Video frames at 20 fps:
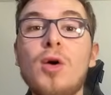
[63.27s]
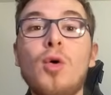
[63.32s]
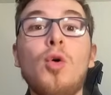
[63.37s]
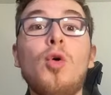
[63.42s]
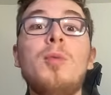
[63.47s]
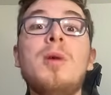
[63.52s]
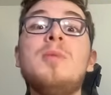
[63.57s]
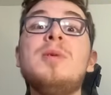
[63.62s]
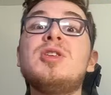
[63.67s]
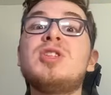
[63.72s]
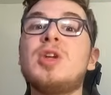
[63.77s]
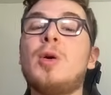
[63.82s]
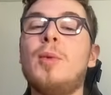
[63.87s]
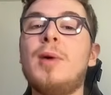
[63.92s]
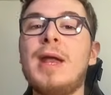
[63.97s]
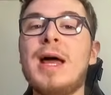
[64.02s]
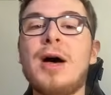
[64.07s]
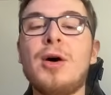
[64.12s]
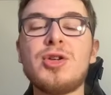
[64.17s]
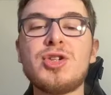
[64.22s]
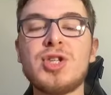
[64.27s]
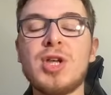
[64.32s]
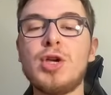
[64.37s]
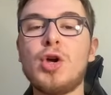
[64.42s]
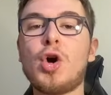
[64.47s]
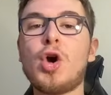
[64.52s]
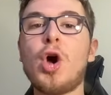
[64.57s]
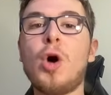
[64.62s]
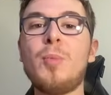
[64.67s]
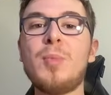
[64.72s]
or maybe someone else that you're
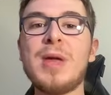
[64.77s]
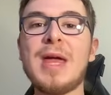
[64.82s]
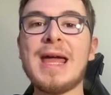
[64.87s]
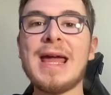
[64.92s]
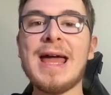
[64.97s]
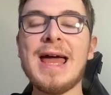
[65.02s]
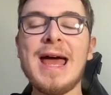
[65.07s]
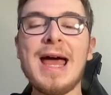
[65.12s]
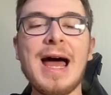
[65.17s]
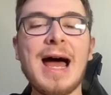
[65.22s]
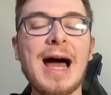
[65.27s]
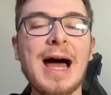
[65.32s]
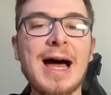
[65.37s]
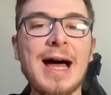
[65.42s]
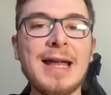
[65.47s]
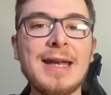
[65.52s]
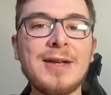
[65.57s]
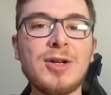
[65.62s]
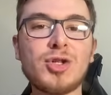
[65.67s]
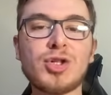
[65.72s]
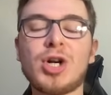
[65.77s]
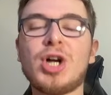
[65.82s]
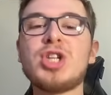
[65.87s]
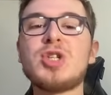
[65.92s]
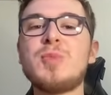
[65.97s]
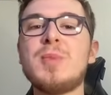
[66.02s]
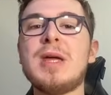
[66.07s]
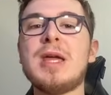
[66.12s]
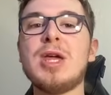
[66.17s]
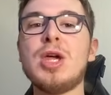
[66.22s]
copying. And
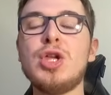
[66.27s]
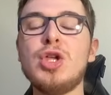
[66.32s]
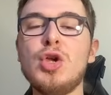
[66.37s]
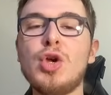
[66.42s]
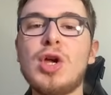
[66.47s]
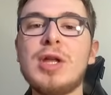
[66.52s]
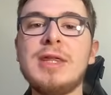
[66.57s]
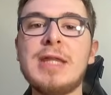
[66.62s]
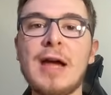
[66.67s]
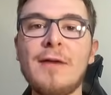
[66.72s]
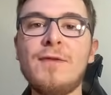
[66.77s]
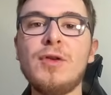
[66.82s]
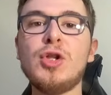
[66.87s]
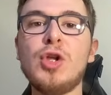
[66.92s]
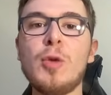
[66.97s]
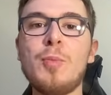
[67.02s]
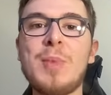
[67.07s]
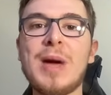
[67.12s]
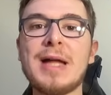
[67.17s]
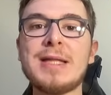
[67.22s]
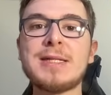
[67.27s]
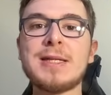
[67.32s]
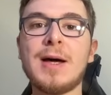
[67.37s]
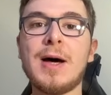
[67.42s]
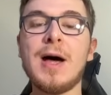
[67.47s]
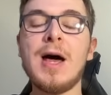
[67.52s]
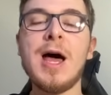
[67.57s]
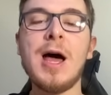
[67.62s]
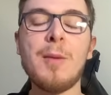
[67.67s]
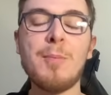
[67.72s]
trust me, you can definitely do better
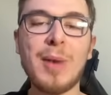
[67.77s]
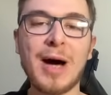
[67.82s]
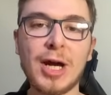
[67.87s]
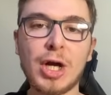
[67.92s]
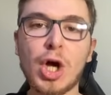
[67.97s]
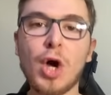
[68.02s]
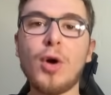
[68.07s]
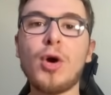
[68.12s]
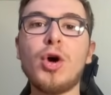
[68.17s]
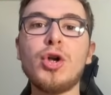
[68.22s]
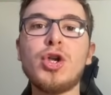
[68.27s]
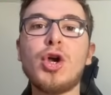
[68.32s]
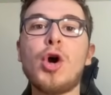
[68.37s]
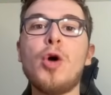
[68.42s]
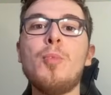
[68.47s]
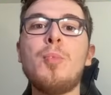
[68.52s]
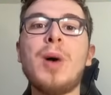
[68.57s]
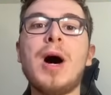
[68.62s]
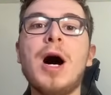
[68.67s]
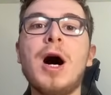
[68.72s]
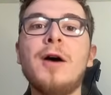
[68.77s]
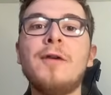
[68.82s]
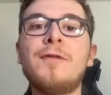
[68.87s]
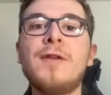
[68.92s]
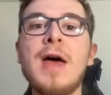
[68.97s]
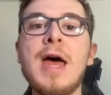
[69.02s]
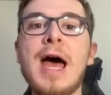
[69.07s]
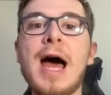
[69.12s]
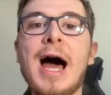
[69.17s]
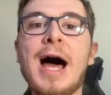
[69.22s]
by going on your own path
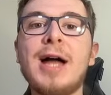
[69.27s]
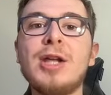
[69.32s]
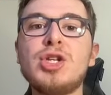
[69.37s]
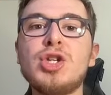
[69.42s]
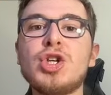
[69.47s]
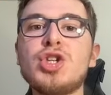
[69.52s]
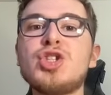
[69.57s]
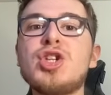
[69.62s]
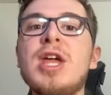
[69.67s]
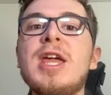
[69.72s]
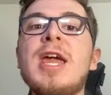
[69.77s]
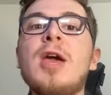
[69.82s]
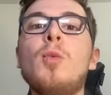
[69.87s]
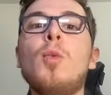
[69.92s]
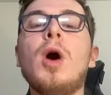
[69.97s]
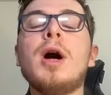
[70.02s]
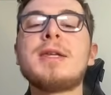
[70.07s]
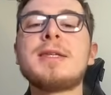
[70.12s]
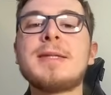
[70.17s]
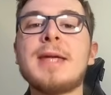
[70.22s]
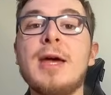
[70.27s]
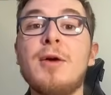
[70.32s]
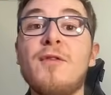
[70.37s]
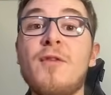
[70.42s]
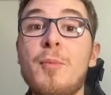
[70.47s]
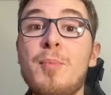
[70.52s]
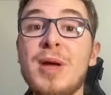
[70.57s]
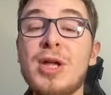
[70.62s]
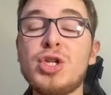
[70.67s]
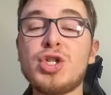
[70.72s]
and just taking what I say with a
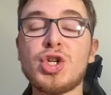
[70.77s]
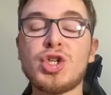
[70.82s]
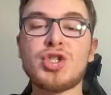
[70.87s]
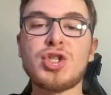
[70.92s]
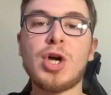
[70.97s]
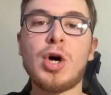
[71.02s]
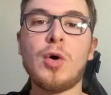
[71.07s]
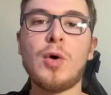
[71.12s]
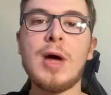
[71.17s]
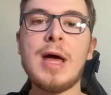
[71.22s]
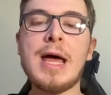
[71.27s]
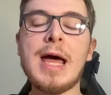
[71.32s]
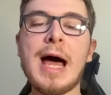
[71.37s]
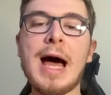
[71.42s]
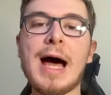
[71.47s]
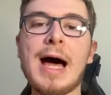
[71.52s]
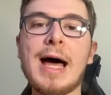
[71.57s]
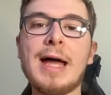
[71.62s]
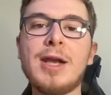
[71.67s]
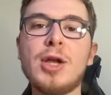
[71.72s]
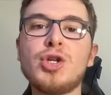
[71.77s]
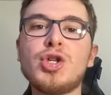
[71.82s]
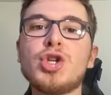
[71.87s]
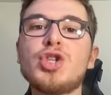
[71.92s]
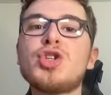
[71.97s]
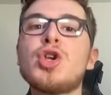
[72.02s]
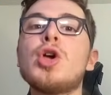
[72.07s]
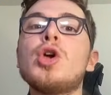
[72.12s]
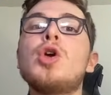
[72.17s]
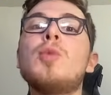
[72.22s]
pinch of salt and
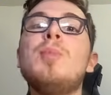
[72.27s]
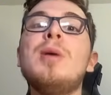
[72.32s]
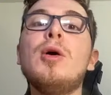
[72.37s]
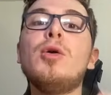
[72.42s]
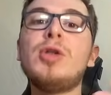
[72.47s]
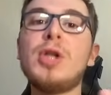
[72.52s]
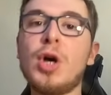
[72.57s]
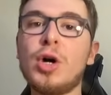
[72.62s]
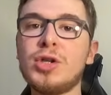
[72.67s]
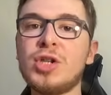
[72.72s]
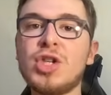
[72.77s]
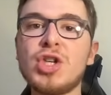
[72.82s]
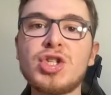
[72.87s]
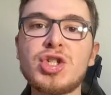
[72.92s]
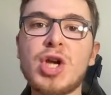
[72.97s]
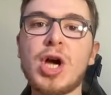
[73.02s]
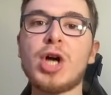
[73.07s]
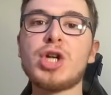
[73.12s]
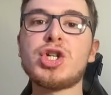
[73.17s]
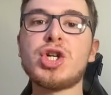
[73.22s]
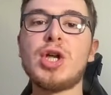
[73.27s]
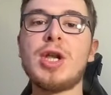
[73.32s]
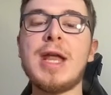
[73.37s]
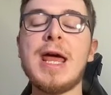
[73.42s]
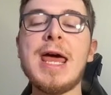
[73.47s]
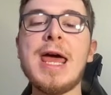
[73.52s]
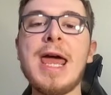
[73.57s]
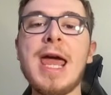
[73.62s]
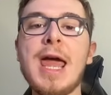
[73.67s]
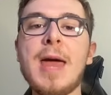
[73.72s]
just building on the discussion
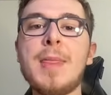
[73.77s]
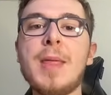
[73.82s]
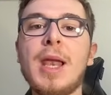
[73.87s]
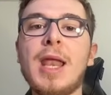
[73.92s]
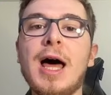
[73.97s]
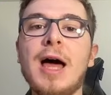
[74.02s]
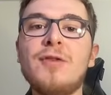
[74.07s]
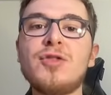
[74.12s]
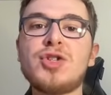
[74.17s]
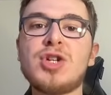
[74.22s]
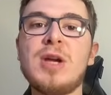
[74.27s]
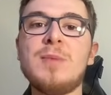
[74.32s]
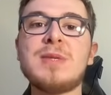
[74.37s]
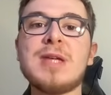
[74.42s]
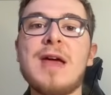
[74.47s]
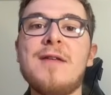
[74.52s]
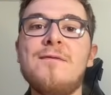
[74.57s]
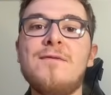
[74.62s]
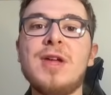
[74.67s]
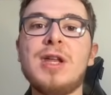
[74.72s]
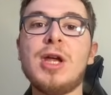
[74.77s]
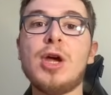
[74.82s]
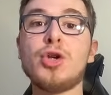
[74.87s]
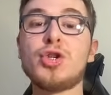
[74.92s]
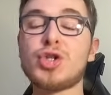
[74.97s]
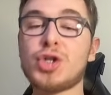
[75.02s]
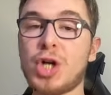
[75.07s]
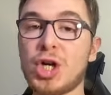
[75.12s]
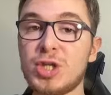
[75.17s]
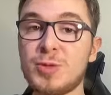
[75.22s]
in the live streams and videos.
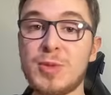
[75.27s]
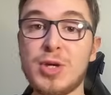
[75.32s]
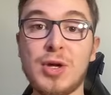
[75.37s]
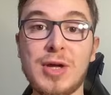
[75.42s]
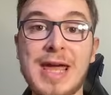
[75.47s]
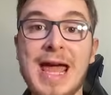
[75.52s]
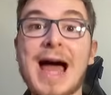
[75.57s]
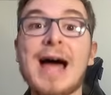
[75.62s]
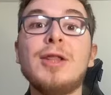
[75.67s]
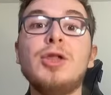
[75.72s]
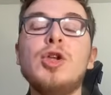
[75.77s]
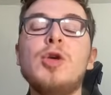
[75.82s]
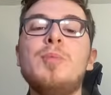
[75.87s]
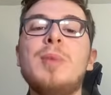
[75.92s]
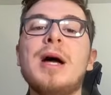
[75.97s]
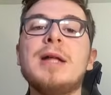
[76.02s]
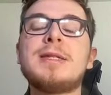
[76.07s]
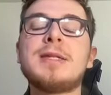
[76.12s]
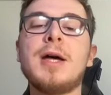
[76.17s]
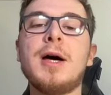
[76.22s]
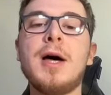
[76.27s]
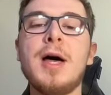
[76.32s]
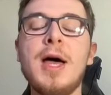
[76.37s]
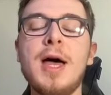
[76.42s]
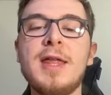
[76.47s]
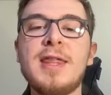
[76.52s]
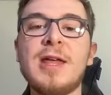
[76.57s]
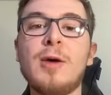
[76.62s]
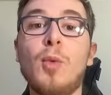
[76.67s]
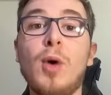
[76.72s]
Trust me, you can do better
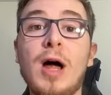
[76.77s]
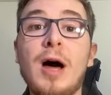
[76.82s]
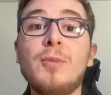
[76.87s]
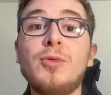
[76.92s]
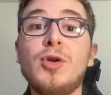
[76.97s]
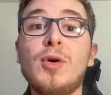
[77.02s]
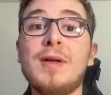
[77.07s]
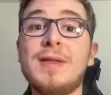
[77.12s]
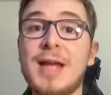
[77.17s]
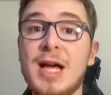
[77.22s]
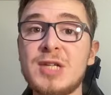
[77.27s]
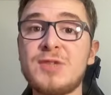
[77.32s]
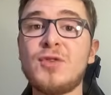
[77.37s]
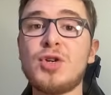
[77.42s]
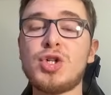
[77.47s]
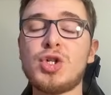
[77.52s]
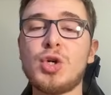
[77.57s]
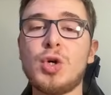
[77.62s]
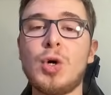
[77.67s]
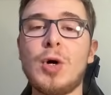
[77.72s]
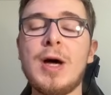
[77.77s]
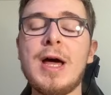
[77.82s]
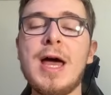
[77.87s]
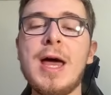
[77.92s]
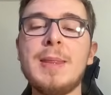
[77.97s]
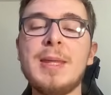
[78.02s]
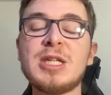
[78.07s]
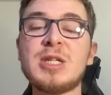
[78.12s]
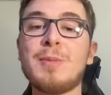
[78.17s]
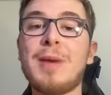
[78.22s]
than what I'm doing, that's for sure.
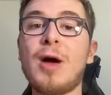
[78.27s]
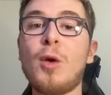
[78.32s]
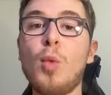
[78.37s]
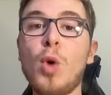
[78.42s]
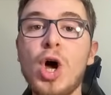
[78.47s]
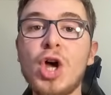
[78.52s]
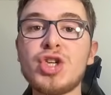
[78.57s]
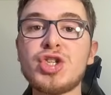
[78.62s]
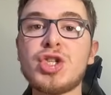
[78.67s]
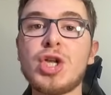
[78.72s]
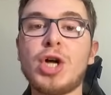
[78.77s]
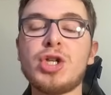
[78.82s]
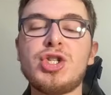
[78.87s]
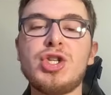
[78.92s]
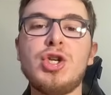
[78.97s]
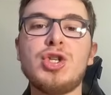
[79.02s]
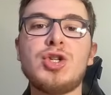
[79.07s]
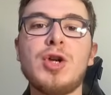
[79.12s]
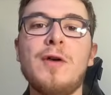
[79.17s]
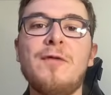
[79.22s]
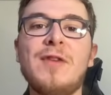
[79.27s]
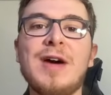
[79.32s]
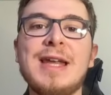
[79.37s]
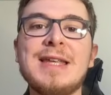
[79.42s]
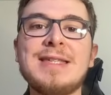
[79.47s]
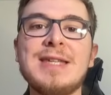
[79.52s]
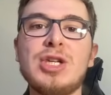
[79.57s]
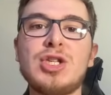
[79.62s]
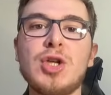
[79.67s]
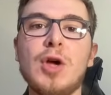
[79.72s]
This is my worst start to UCL
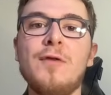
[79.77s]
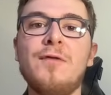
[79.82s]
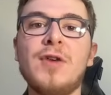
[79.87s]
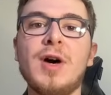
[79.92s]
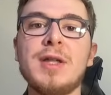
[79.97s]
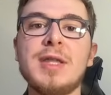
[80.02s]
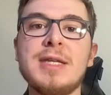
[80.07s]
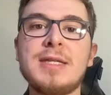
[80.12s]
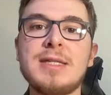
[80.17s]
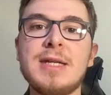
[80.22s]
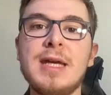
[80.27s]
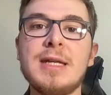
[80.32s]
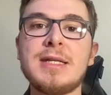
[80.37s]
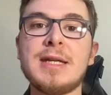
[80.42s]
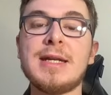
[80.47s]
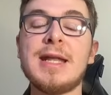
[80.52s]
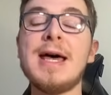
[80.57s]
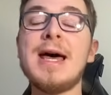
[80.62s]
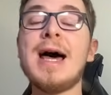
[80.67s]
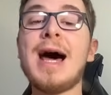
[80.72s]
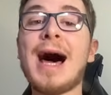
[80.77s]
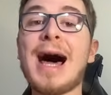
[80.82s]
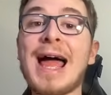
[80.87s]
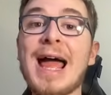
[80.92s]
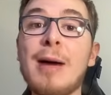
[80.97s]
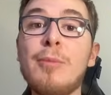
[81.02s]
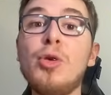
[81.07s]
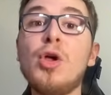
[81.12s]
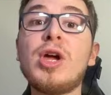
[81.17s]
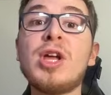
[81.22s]
Fantasy so far this season. I
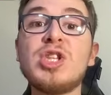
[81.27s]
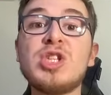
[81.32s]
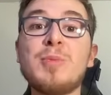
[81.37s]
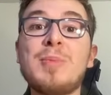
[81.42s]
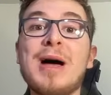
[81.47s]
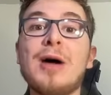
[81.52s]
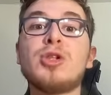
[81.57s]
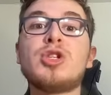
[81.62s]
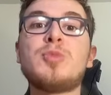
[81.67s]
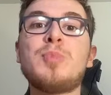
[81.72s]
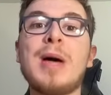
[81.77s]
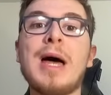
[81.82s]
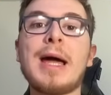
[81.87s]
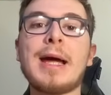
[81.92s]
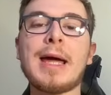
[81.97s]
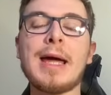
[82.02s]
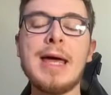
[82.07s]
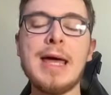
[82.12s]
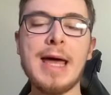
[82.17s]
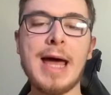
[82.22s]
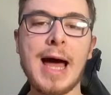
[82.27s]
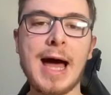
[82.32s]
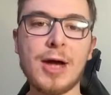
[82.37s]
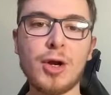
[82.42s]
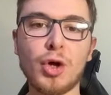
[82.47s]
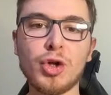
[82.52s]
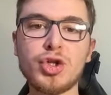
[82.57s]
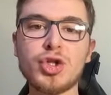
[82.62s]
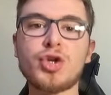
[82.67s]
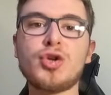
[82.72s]
am looking to bounce back, and
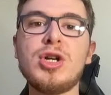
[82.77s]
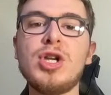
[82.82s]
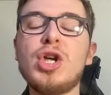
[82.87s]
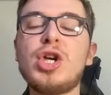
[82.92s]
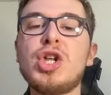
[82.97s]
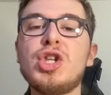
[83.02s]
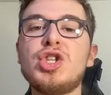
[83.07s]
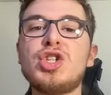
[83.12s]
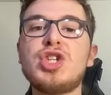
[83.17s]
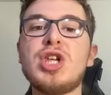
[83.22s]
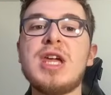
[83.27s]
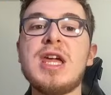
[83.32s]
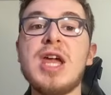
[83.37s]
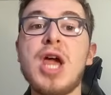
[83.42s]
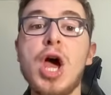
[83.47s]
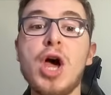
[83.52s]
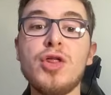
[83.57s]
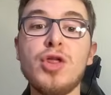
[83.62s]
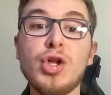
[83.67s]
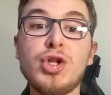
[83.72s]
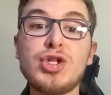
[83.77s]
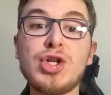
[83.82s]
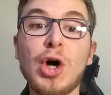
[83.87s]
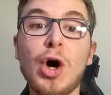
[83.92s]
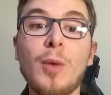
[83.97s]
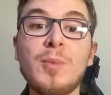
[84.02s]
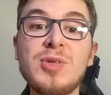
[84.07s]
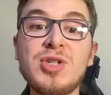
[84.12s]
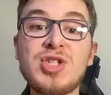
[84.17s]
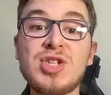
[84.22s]
on screen you can see the
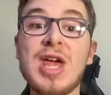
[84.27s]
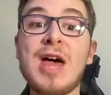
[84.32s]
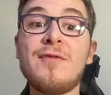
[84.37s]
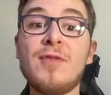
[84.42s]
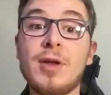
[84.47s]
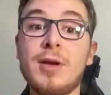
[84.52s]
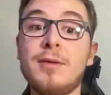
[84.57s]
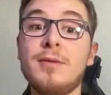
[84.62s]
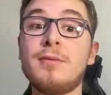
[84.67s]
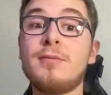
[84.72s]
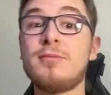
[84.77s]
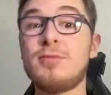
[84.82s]
top 7,